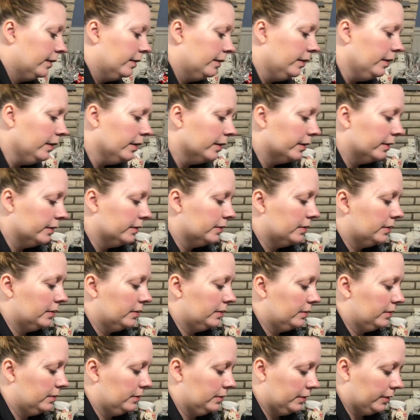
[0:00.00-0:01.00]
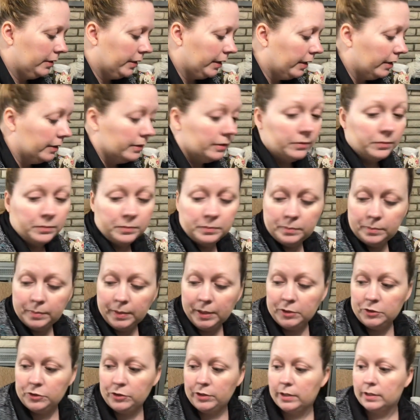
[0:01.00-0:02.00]
this, again,
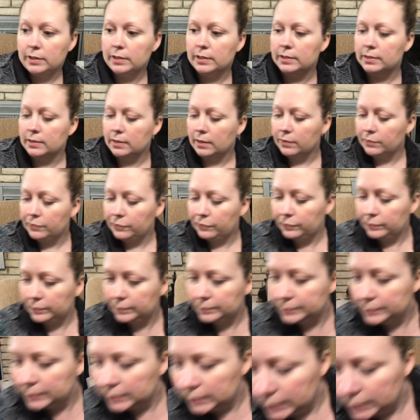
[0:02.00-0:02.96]
patriotic stuff.